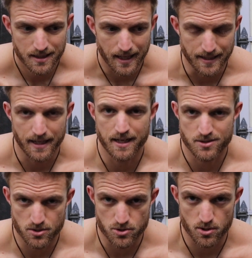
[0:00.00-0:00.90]

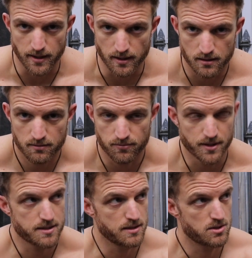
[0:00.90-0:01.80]
enhance your training. For
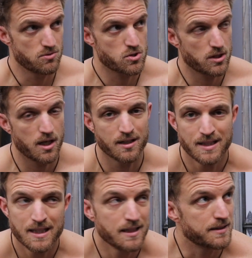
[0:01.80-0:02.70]
instance, you saw
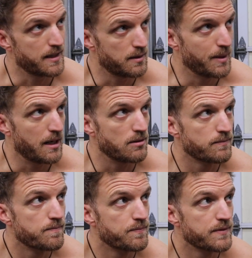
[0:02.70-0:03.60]
that
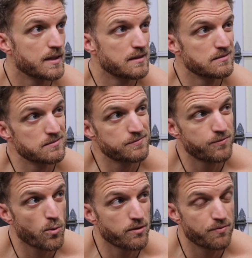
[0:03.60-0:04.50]
about
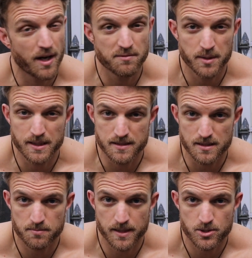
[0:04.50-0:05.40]
45 minutes
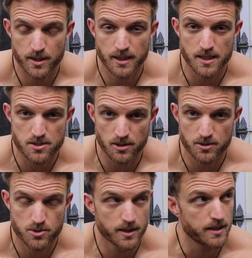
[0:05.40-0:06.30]
into my training, I
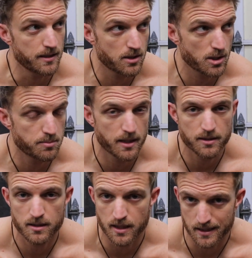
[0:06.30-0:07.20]
started drinking a carb
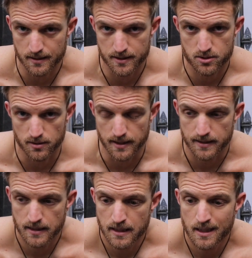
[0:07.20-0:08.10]
powder and electrolyte.
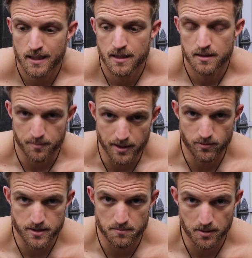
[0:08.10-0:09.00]
The main
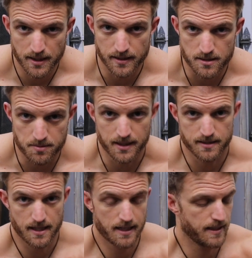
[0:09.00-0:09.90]
reason being is
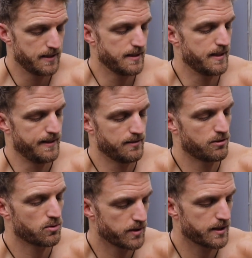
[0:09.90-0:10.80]
because I ate
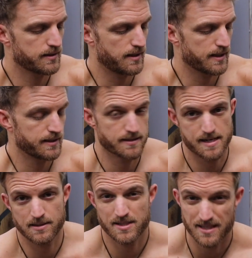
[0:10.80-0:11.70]
at 3 o'clock, it is
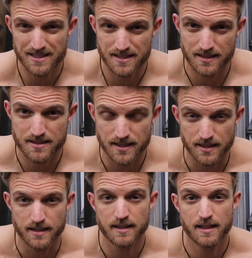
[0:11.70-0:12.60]
now
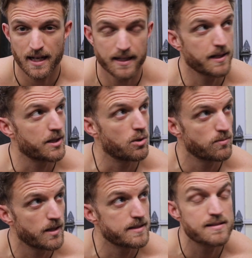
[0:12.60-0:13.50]
6:16, I gotta go
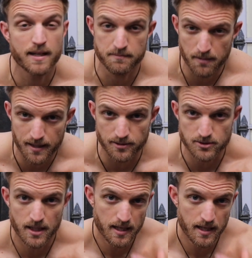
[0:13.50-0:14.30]
run 10 miles,